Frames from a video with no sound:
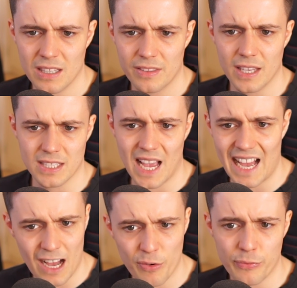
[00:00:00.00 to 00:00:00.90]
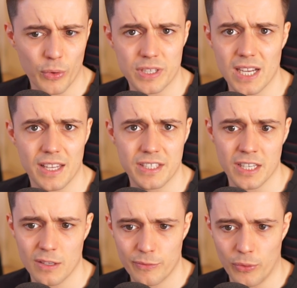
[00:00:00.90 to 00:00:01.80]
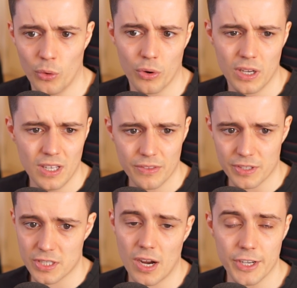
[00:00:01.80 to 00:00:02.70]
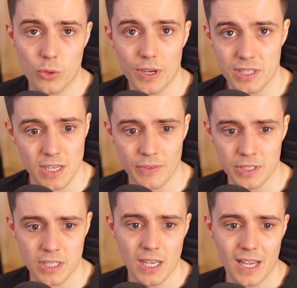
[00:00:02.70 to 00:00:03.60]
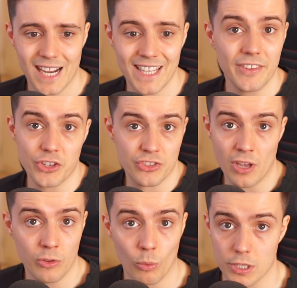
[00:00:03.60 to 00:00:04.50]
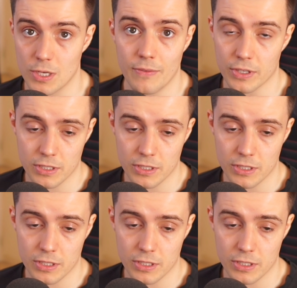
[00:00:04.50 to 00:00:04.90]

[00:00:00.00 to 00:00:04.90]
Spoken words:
there's half voice acting for the side quest givers, and then just none whatsoever.